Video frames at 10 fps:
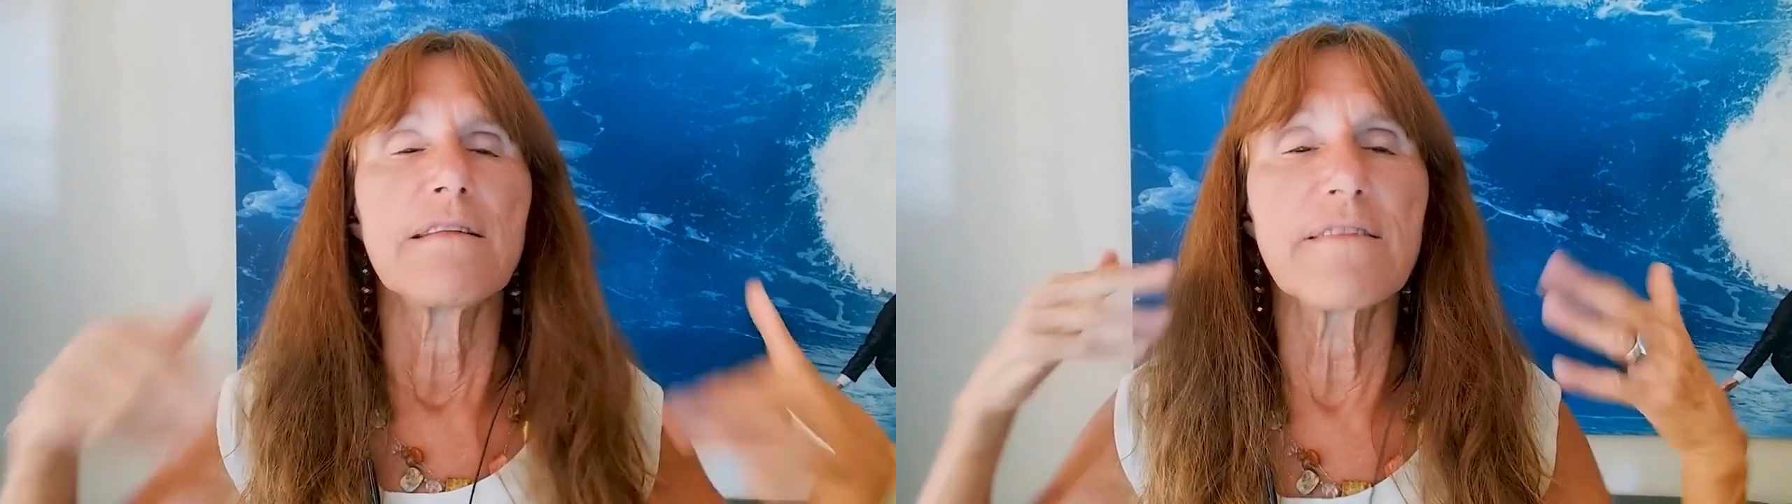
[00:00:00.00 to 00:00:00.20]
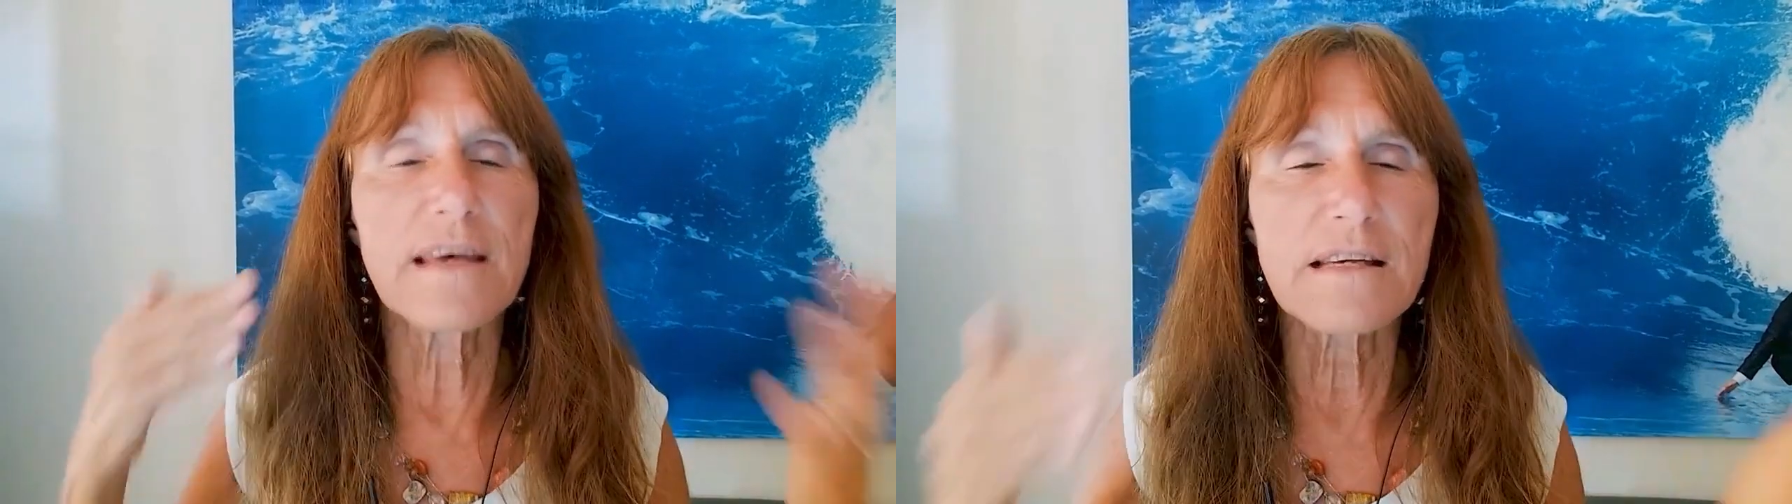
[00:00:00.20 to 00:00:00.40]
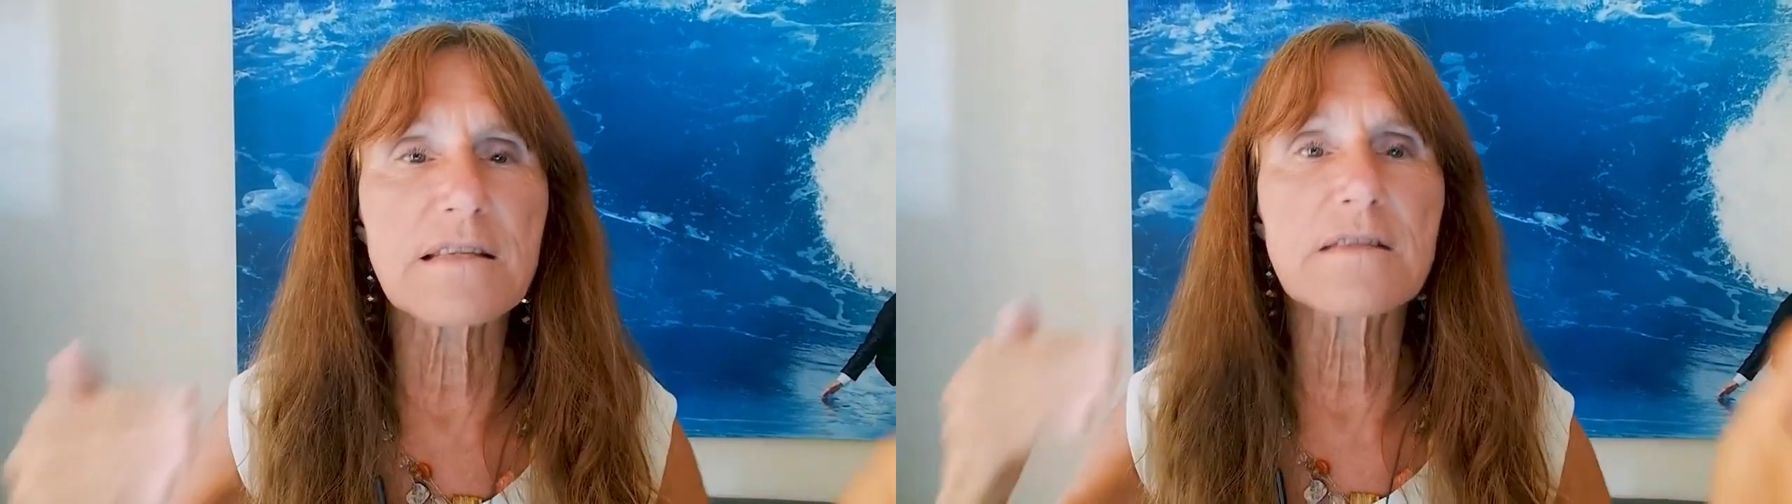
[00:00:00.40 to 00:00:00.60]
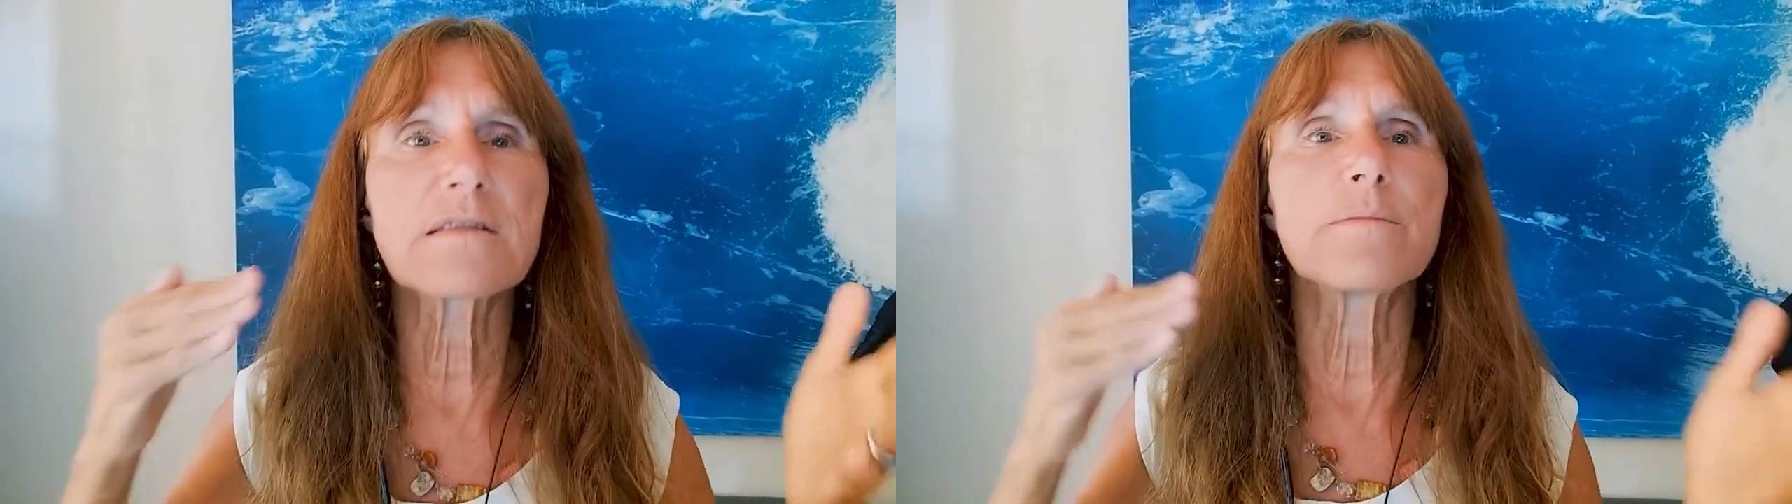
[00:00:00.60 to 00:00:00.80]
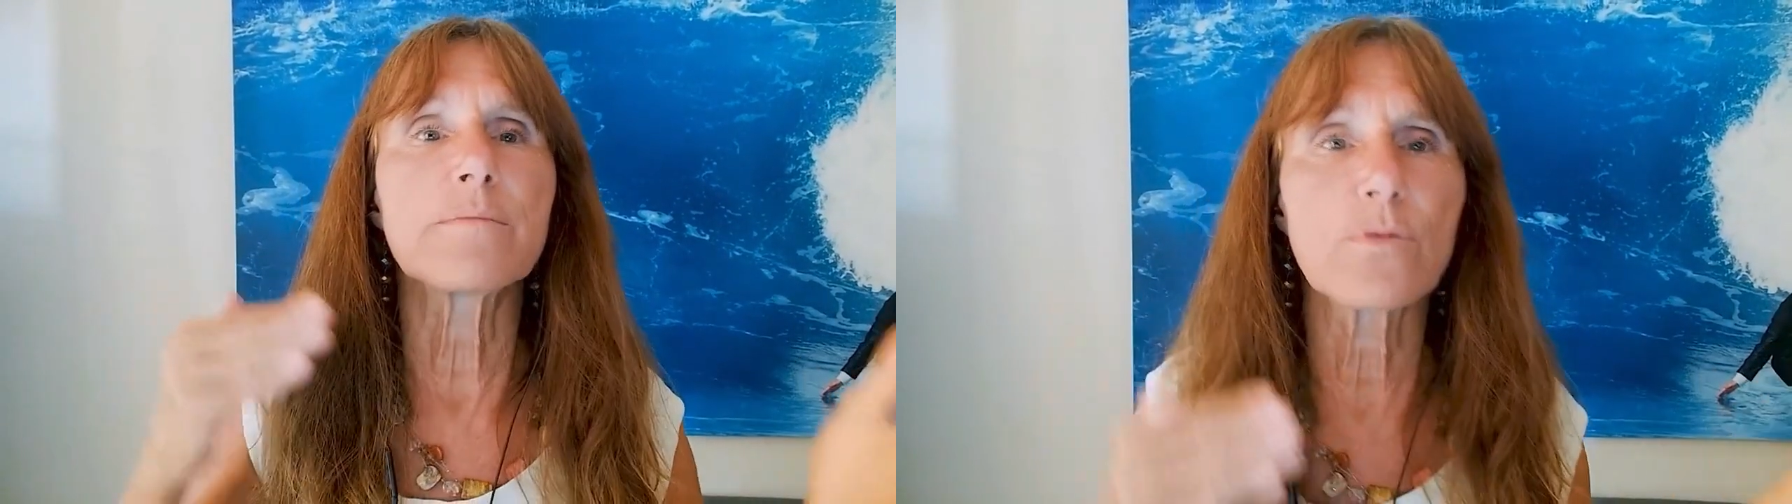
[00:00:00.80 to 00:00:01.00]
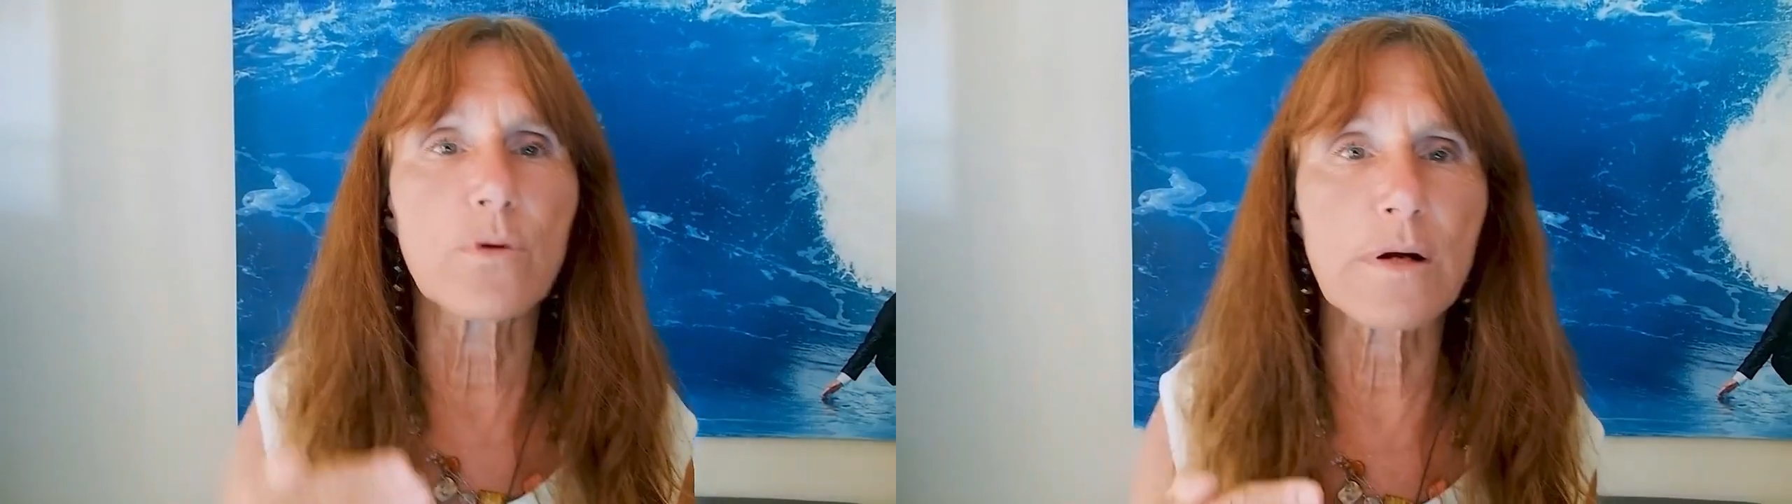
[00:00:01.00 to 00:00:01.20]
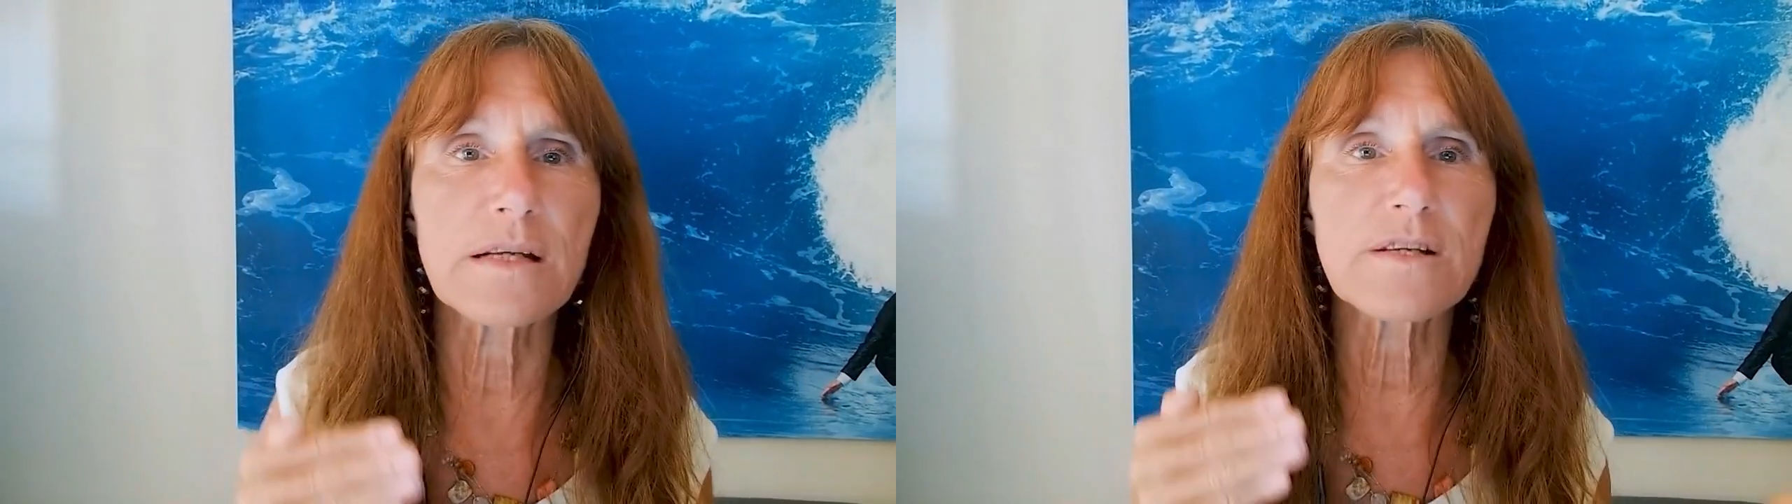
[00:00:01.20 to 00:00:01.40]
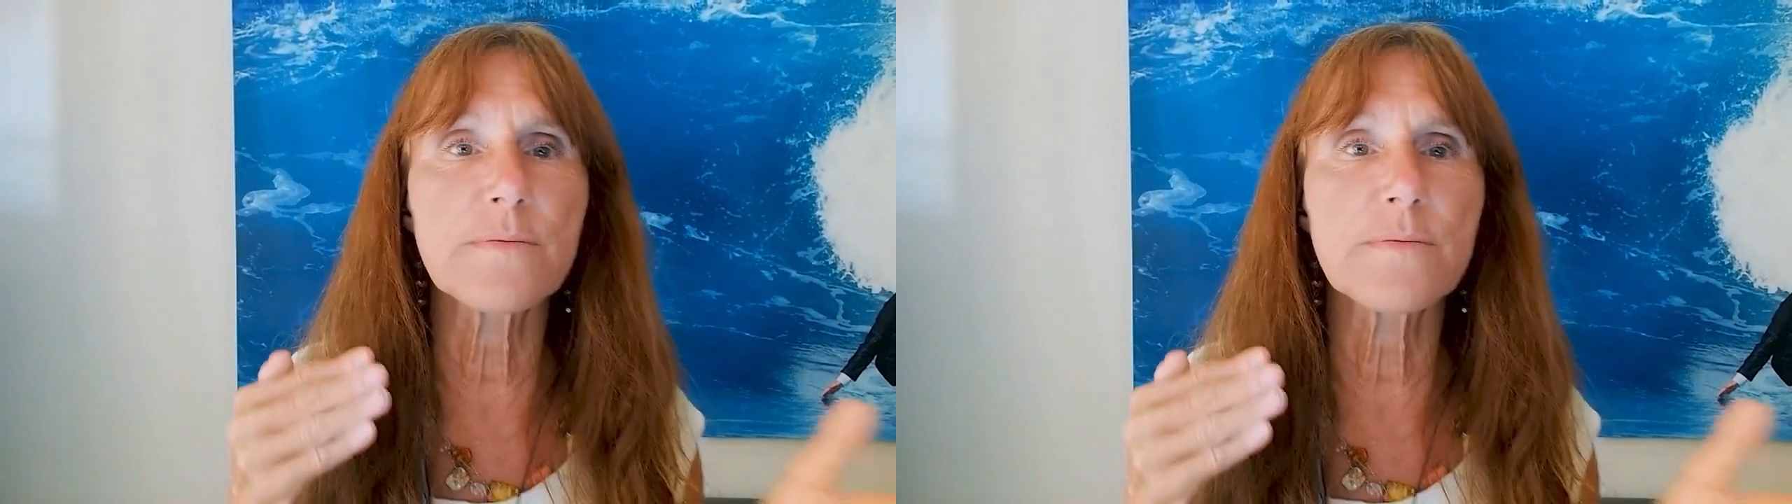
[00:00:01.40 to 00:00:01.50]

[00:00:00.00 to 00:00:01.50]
This is important